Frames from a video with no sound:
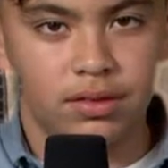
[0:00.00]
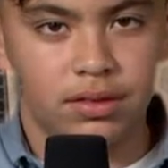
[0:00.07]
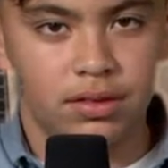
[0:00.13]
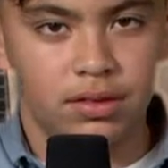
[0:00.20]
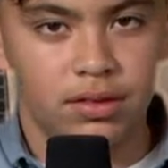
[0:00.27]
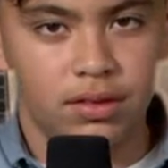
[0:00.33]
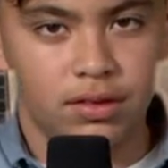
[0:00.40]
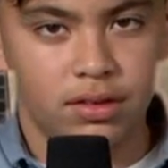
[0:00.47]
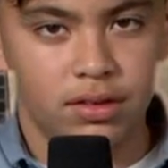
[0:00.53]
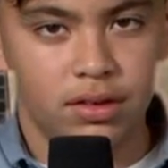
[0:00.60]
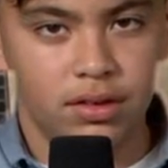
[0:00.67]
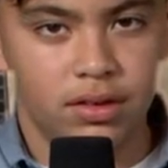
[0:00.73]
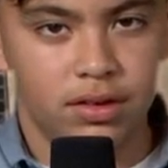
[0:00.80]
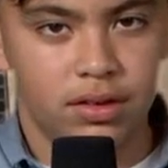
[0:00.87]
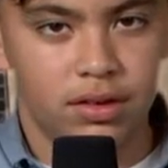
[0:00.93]

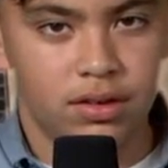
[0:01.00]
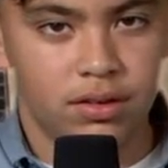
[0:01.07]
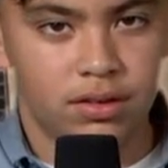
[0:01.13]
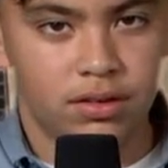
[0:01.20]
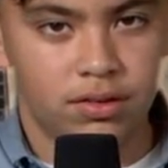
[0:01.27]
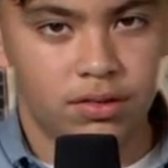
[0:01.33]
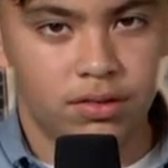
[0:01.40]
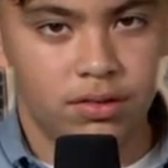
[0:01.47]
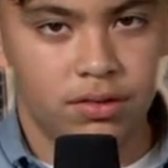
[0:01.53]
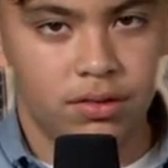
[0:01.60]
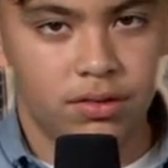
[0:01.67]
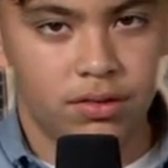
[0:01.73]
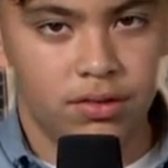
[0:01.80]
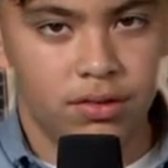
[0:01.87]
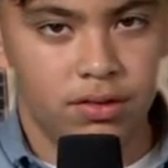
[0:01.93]

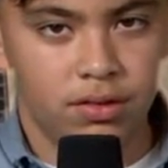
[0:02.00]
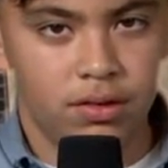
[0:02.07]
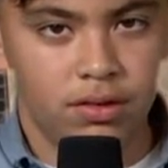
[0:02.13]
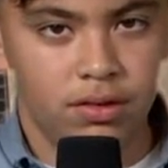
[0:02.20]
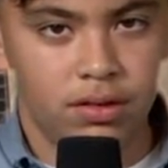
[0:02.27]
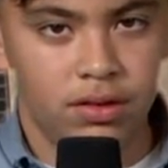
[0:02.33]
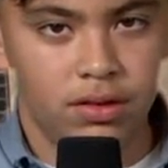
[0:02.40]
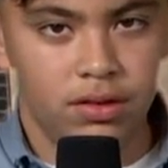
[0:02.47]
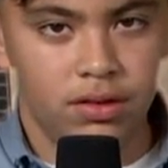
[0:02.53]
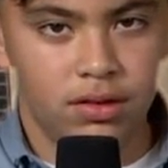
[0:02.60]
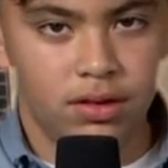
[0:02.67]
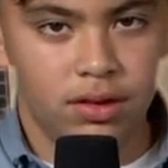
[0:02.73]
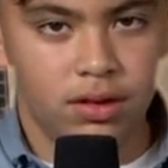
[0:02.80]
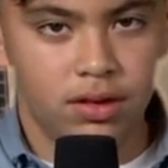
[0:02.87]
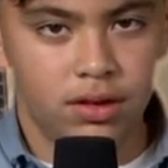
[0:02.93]

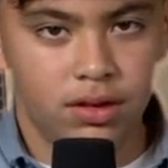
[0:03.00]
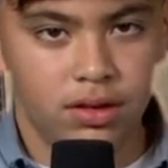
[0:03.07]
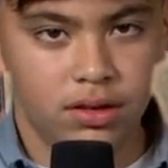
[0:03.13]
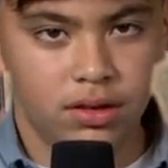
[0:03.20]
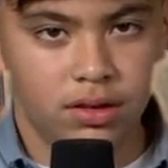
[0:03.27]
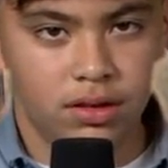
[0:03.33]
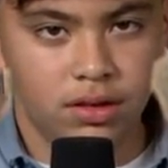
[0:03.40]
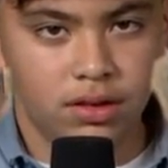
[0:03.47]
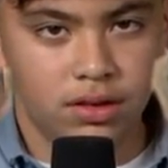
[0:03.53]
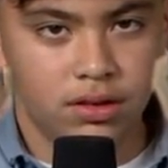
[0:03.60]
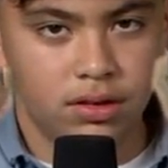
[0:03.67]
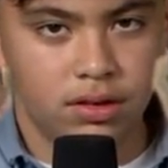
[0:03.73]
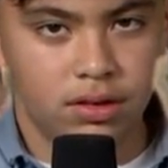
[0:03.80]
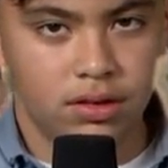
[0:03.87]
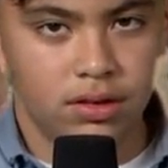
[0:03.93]

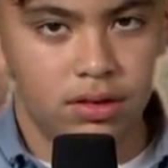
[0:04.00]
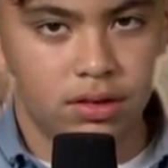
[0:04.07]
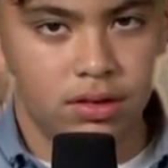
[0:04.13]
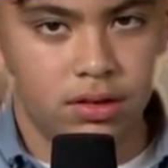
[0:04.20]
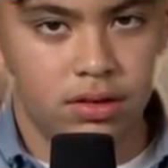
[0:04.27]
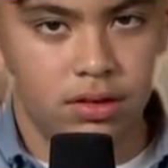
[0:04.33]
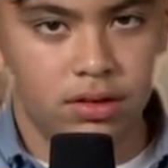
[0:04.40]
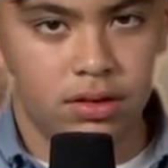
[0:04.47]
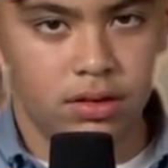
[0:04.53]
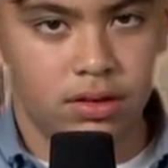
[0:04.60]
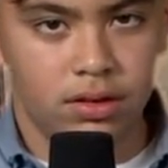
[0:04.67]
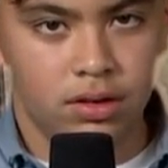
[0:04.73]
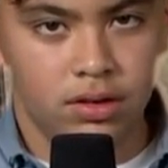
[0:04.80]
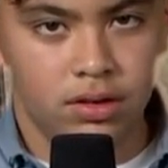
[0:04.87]
This person isn't speaking.